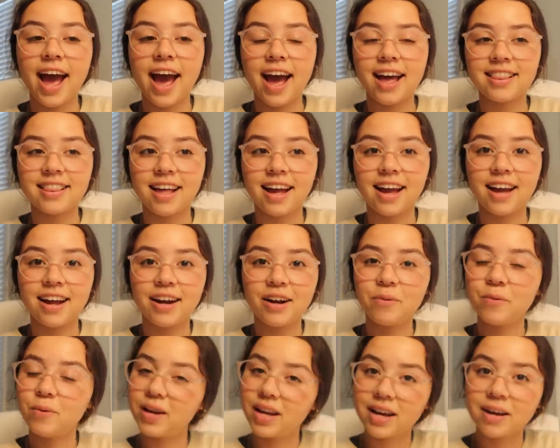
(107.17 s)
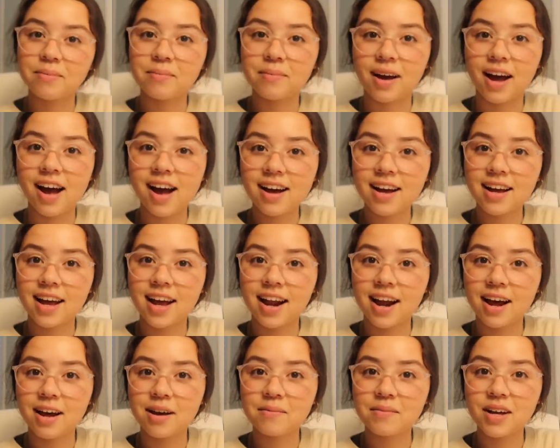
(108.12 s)
And then we come back
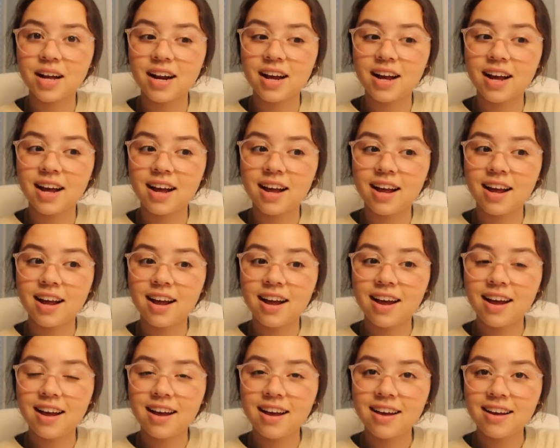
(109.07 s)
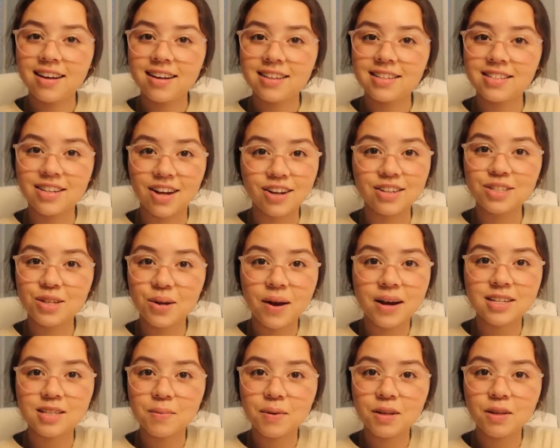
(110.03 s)
and I'm gonna talk to you
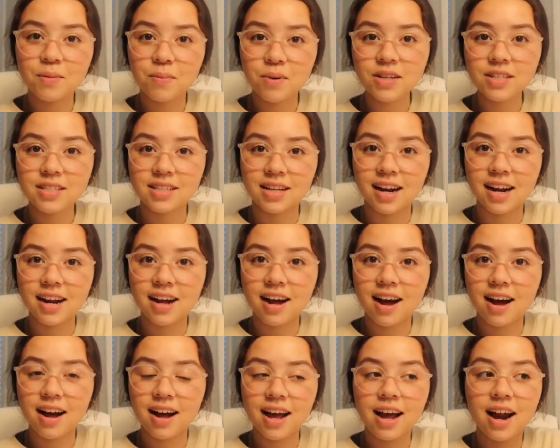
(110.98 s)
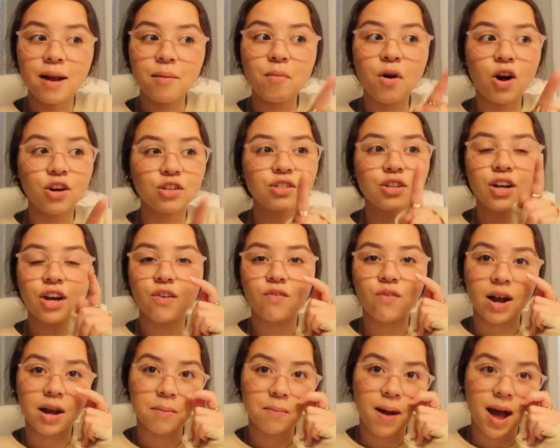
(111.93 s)
guys about the books that I got. And I'm also gonna
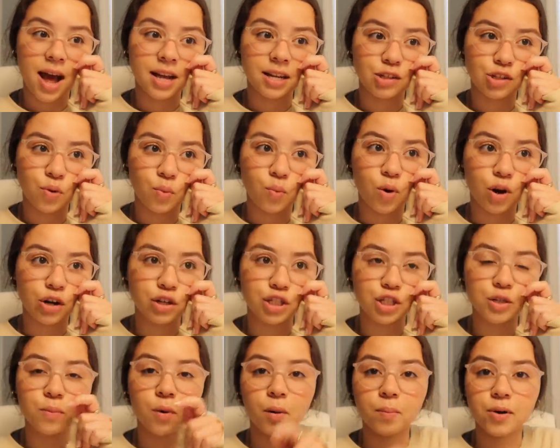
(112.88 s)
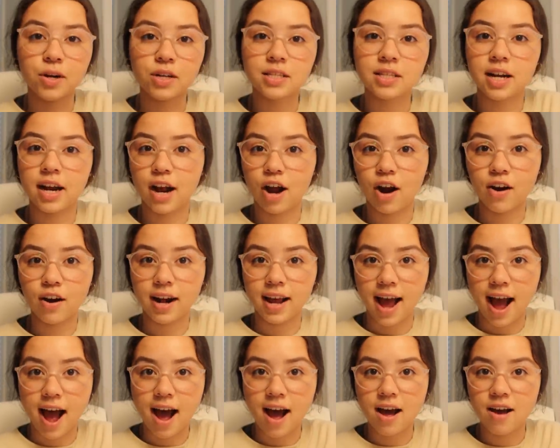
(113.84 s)
recommend one or two more books that I already
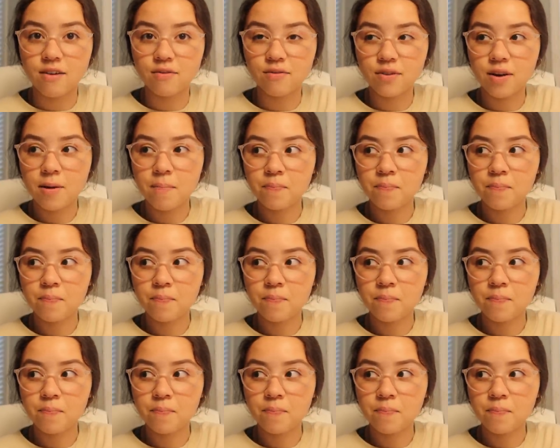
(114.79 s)
have.